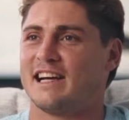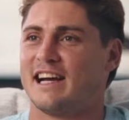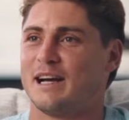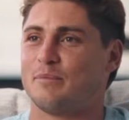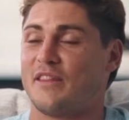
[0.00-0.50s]

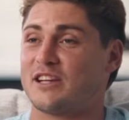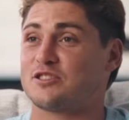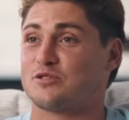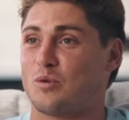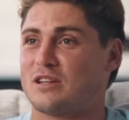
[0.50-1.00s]
and that's
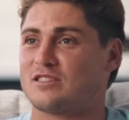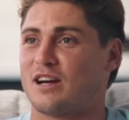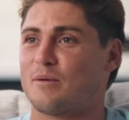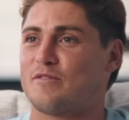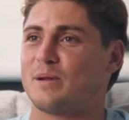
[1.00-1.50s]
just one
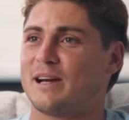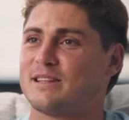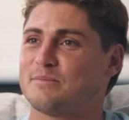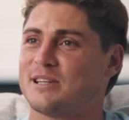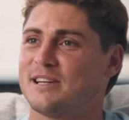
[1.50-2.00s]
time I've played
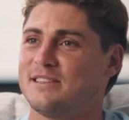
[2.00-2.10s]
them,